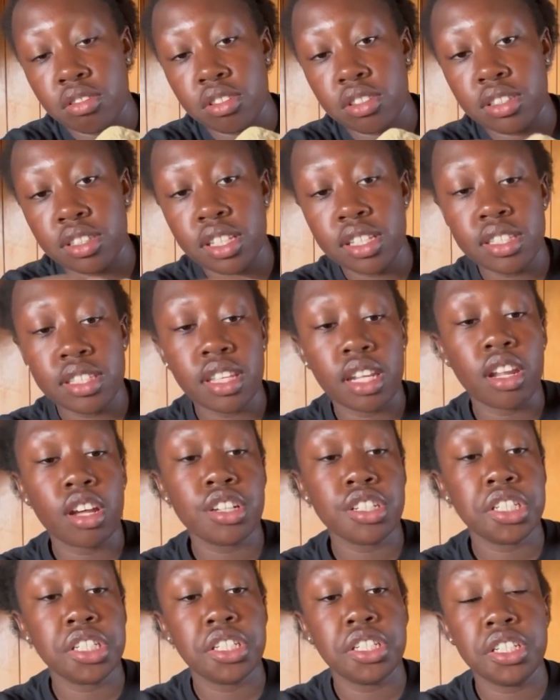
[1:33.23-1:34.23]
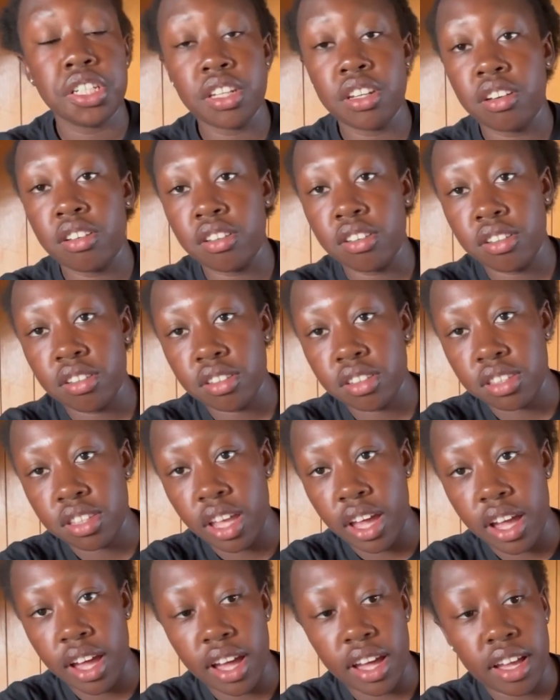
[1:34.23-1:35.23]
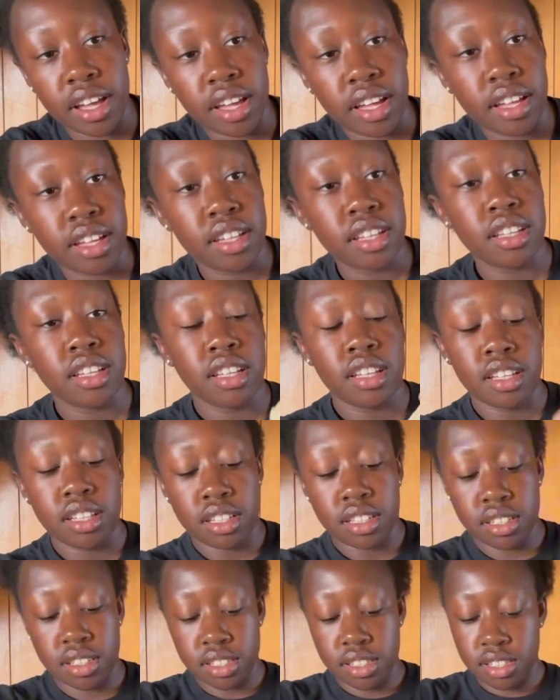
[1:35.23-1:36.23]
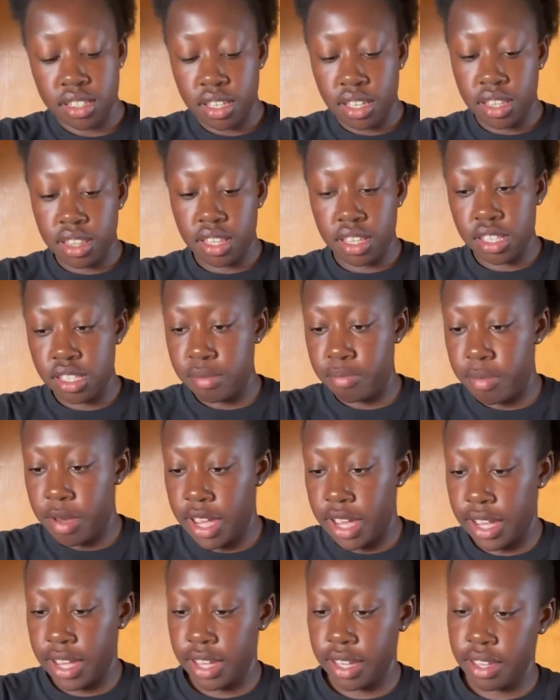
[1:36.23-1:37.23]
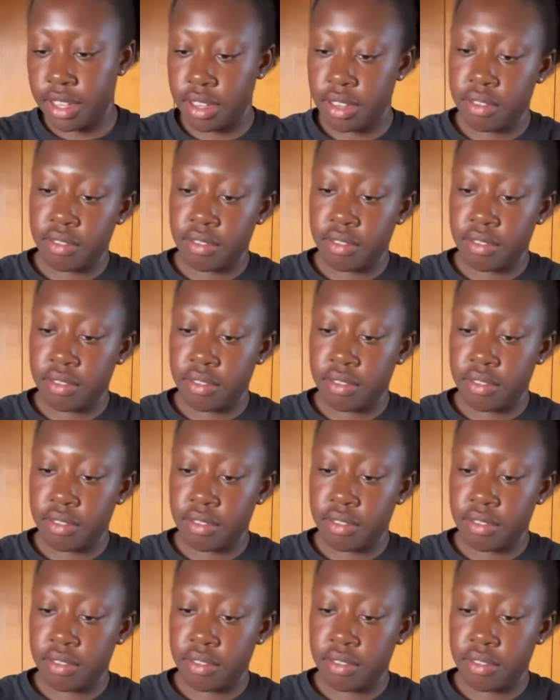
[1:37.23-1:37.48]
This is the largest geode that's in this bag.